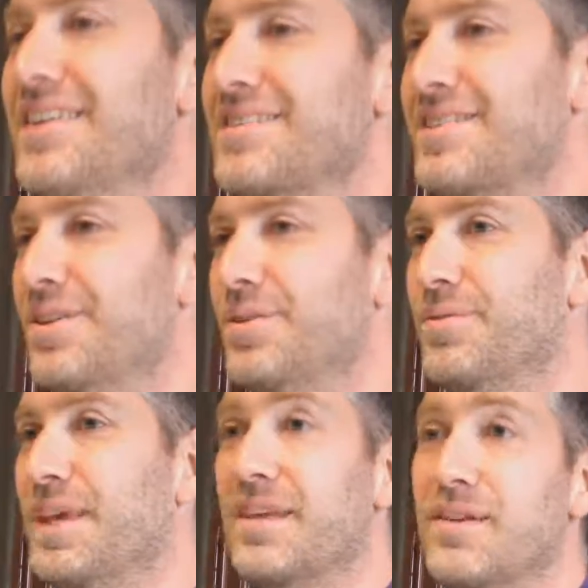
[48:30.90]

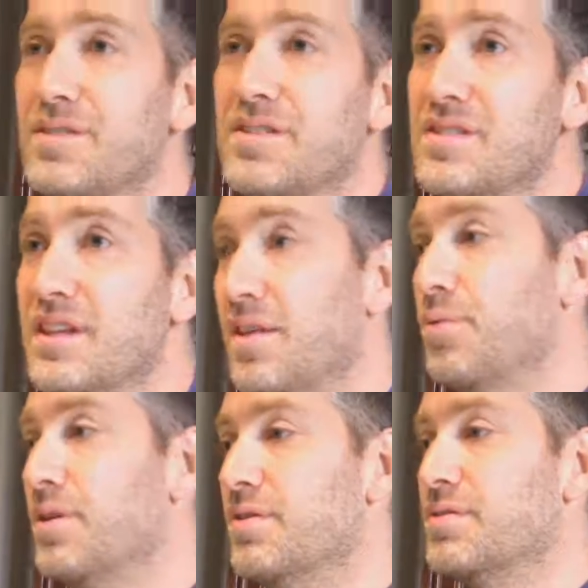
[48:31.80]
So yeah, that was just another
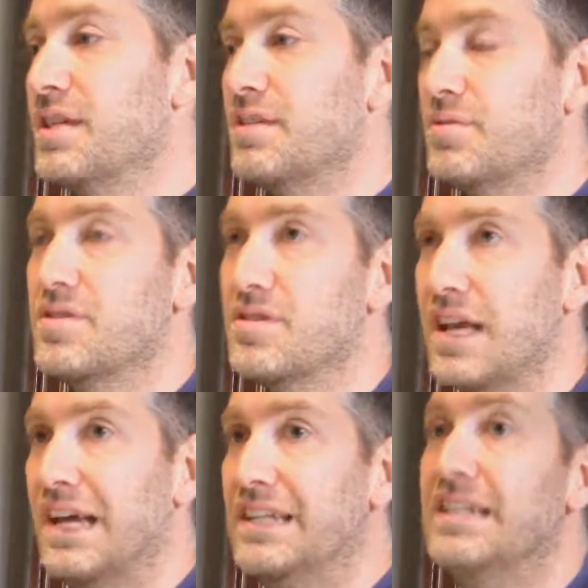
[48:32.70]
one of those things where it's just
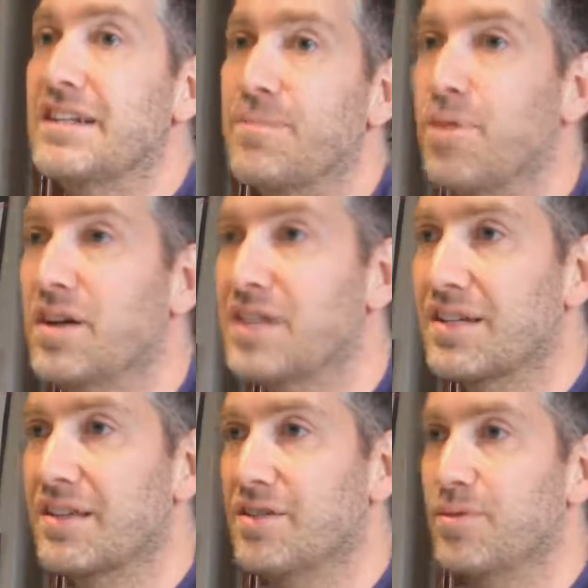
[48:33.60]
like I needed a
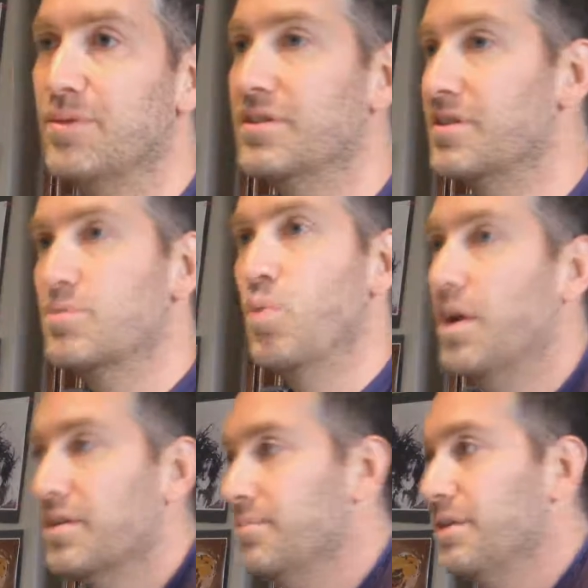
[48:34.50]
project to do and just
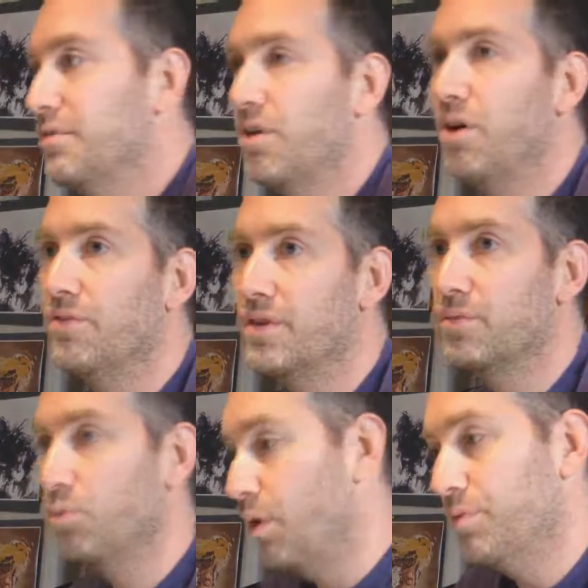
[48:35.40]
wanted to be involved
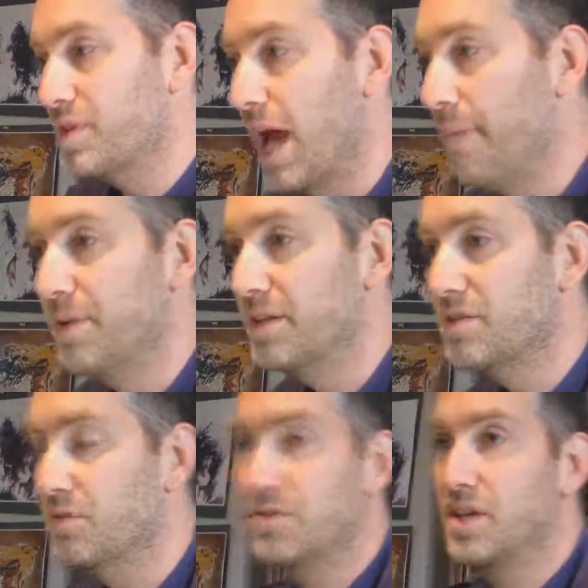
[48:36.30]
in what was happening.
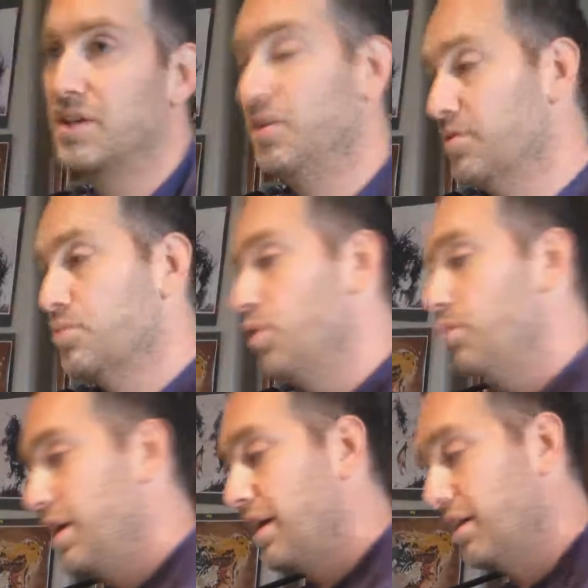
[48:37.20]
Mm-hmm. So it's like, here's
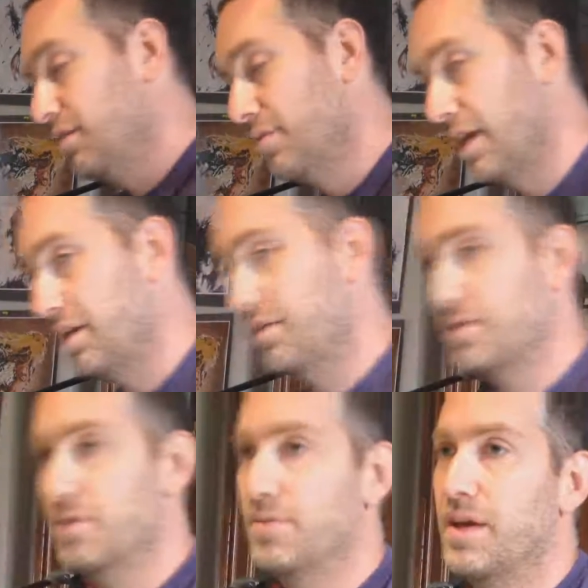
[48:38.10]
one way I can do that.
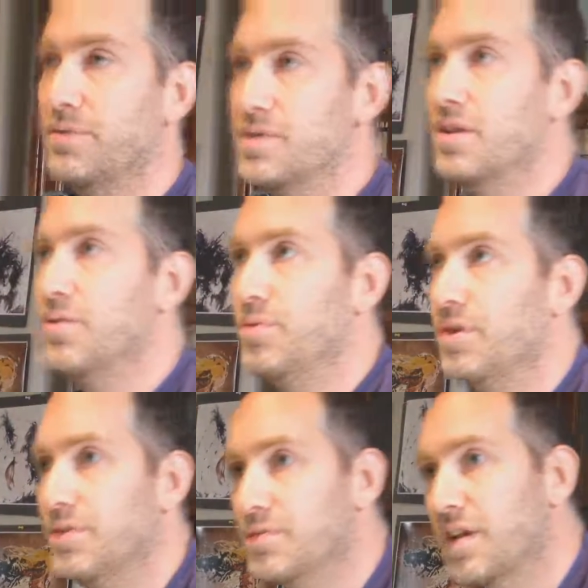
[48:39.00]
And so that was another
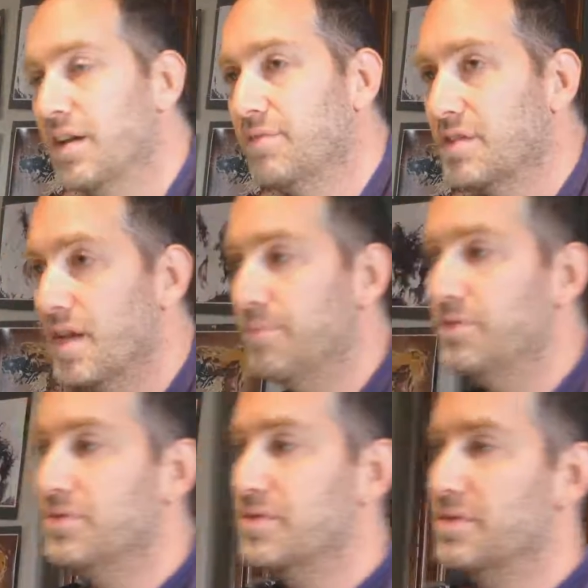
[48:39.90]
one of those kind of
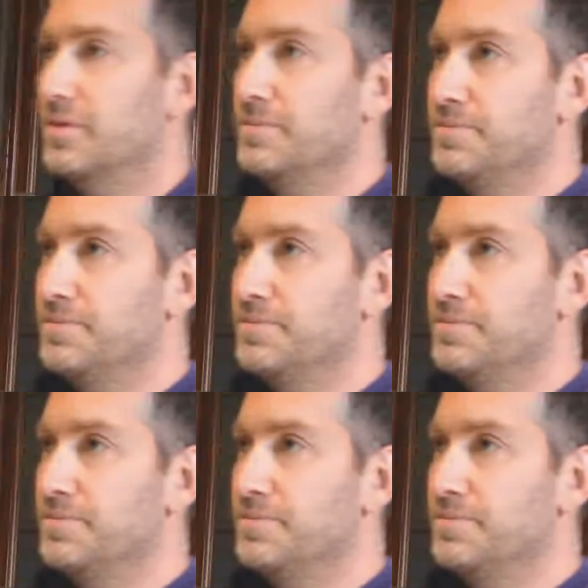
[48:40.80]
examples.